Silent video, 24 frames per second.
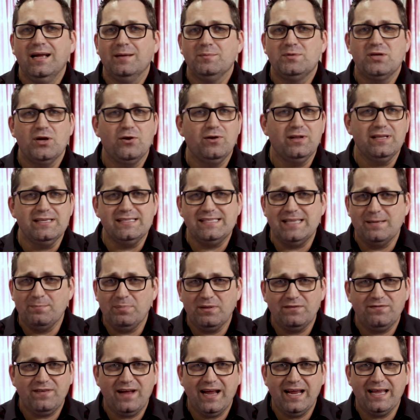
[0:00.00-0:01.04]
I'm totally
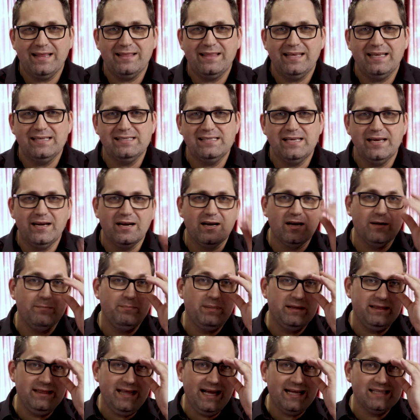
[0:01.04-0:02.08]
simplifying things here,
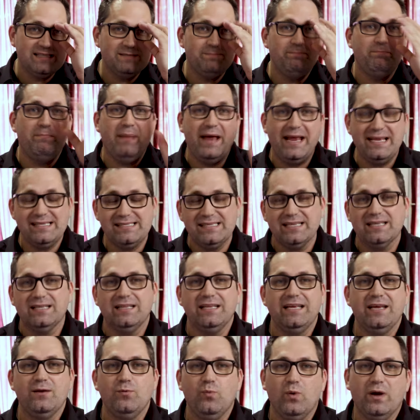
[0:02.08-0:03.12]
but that's
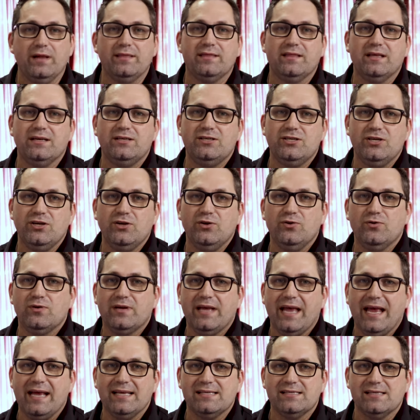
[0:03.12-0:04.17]
basically what the two
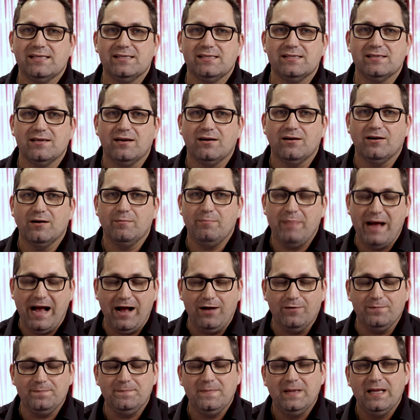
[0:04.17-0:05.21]
cases are
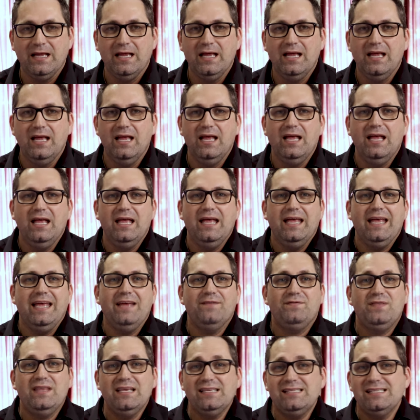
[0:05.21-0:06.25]
about.
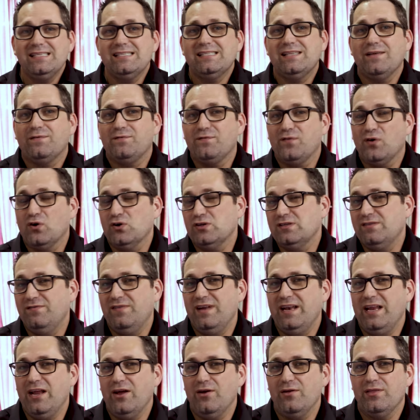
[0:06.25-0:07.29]
If this is the first
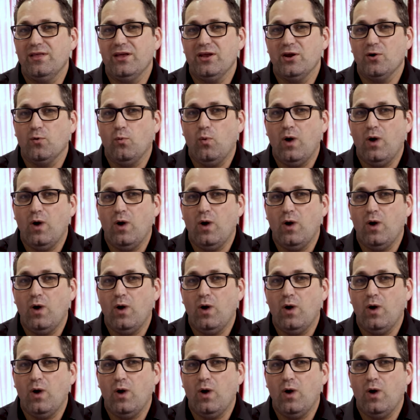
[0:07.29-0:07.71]
video that you're